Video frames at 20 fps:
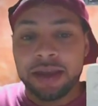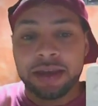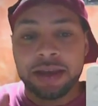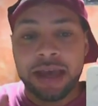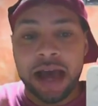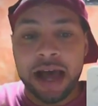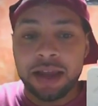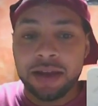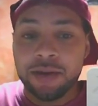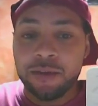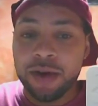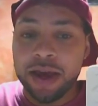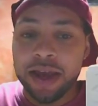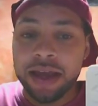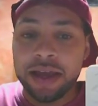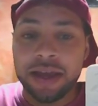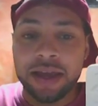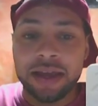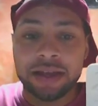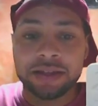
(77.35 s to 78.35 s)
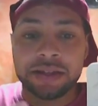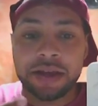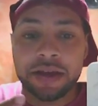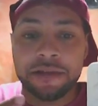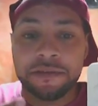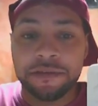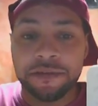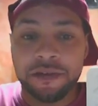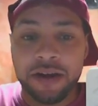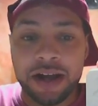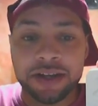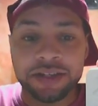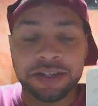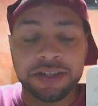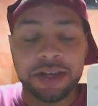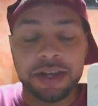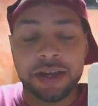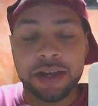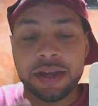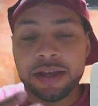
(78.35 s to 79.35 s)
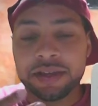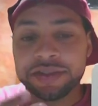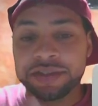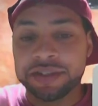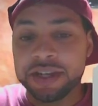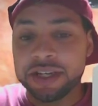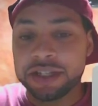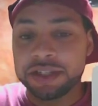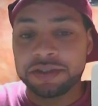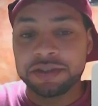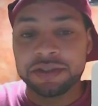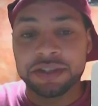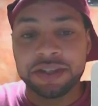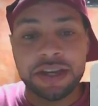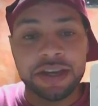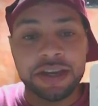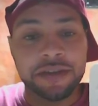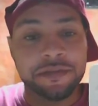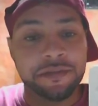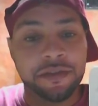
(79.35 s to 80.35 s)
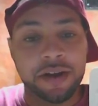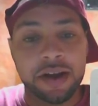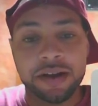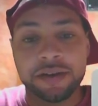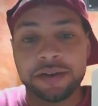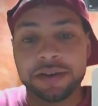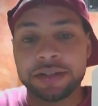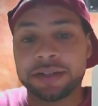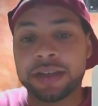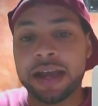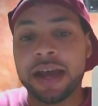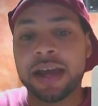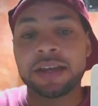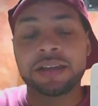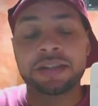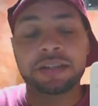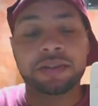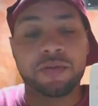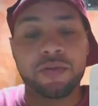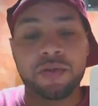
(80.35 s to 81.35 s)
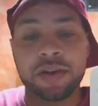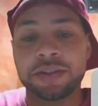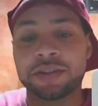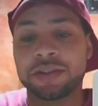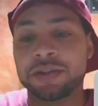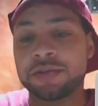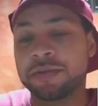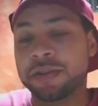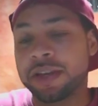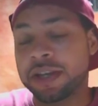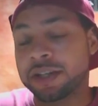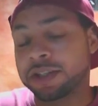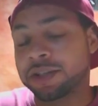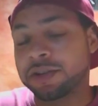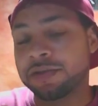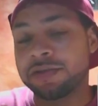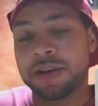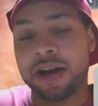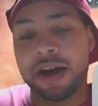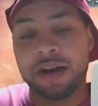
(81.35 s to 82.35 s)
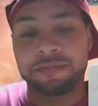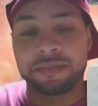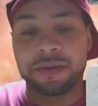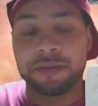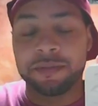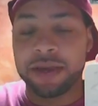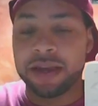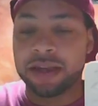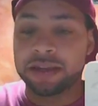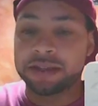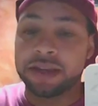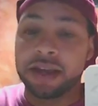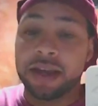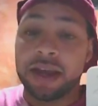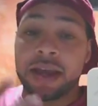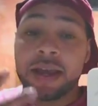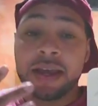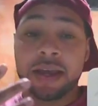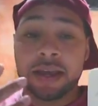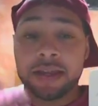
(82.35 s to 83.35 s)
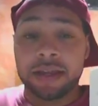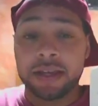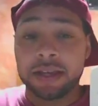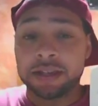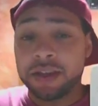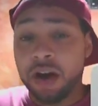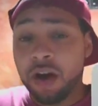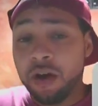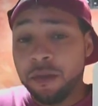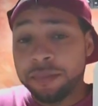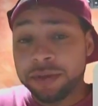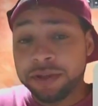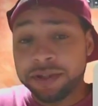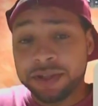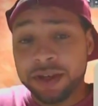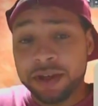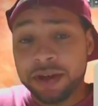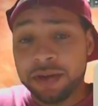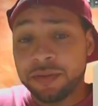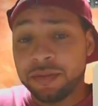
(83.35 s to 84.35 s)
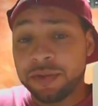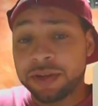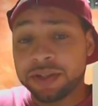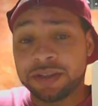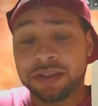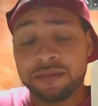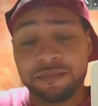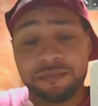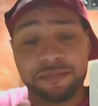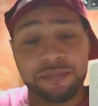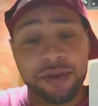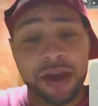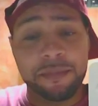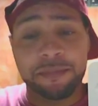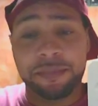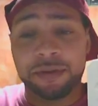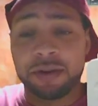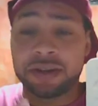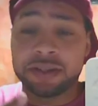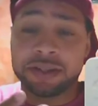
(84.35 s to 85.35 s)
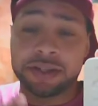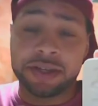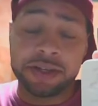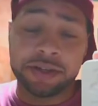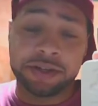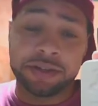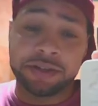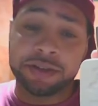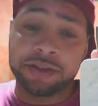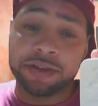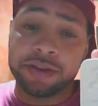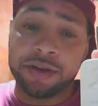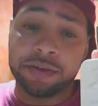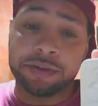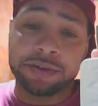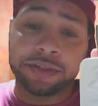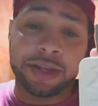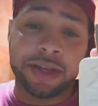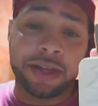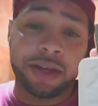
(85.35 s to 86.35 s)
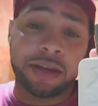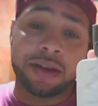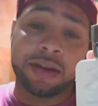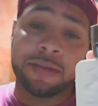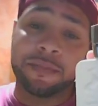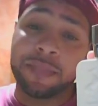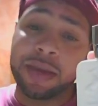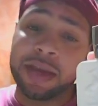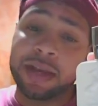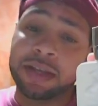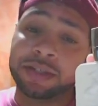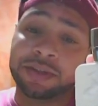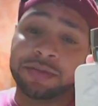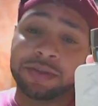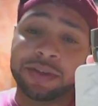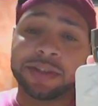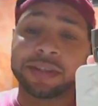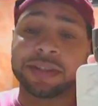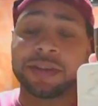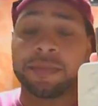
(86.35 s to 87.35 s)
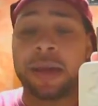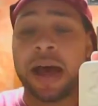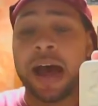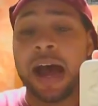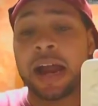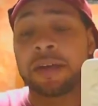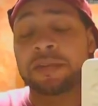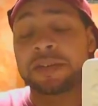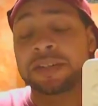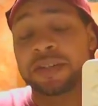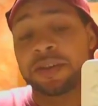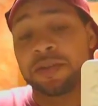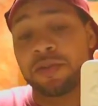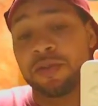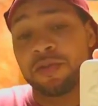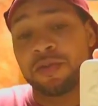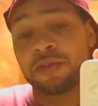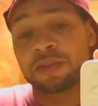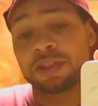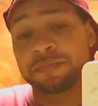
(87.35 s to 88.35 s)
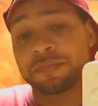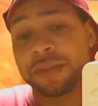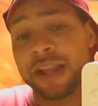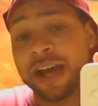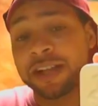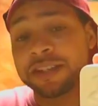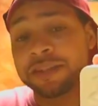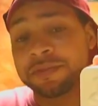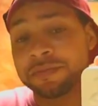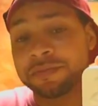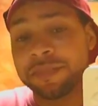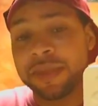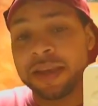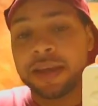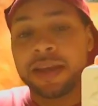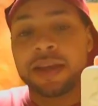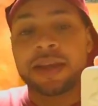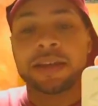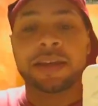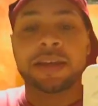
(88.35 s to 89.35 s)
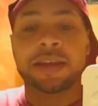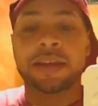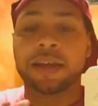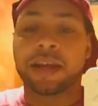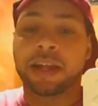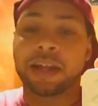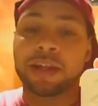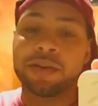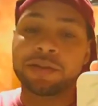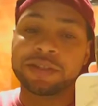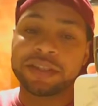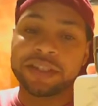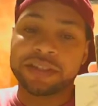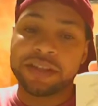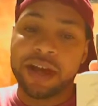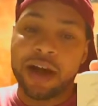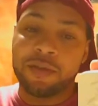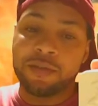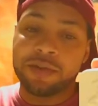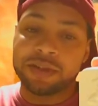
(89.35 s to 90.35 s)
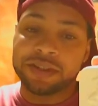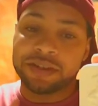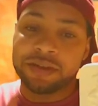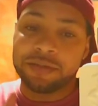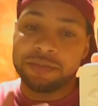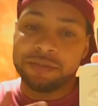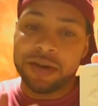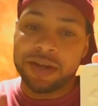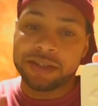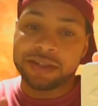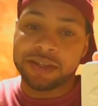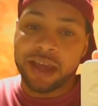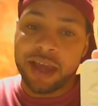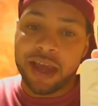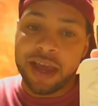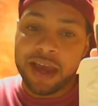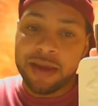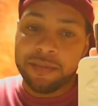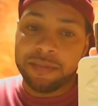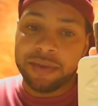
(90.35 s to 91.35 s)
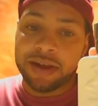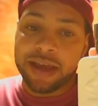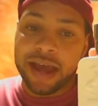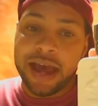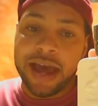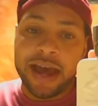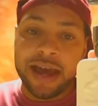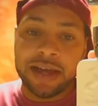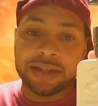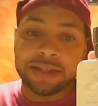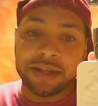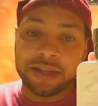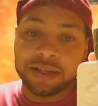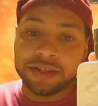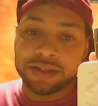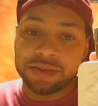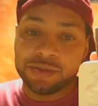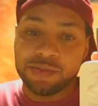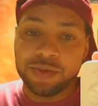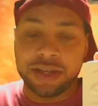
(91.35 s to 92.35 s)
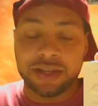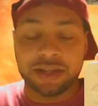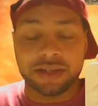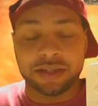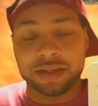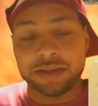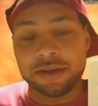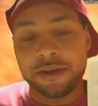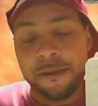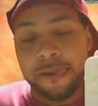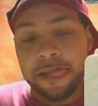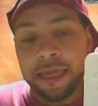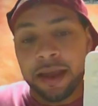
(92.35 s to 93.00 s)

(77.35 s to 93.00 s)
Galloway is a fresh citrusy fragrance that is going to get you compliments. This opens up with some pepper and citrus notes. Then in the mid, you get some iris and orange blossom. Then it closes out with some musk and amber to add to the sweetness